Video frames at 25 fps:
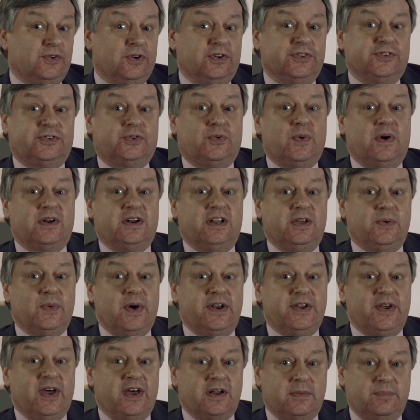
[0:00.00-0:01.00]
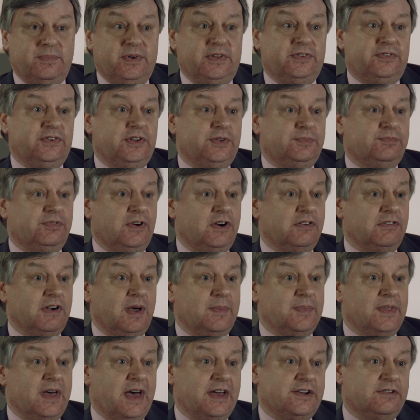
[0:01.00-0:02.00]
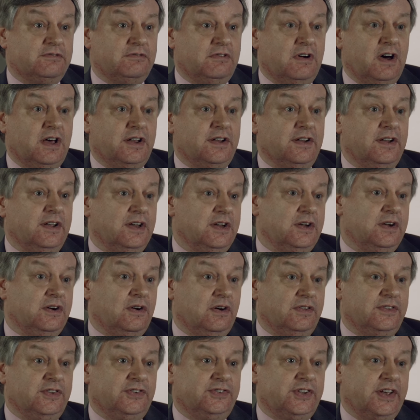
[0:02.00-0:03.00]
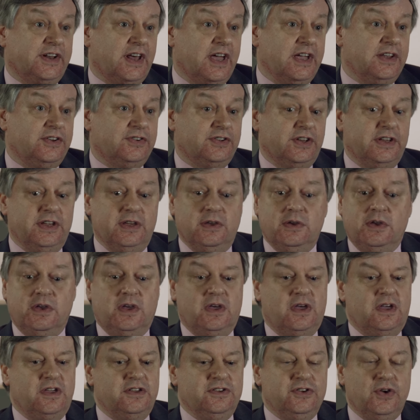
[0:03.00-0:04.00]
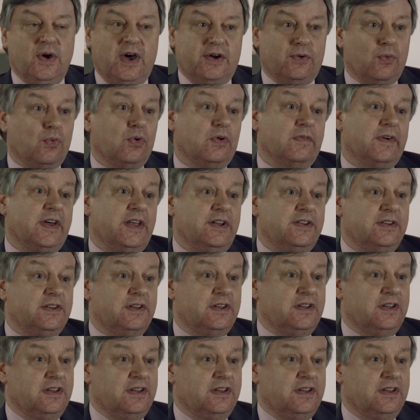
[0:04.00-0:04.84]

consequently, when you had a business program that had to run on the Z eighty, you had all of it,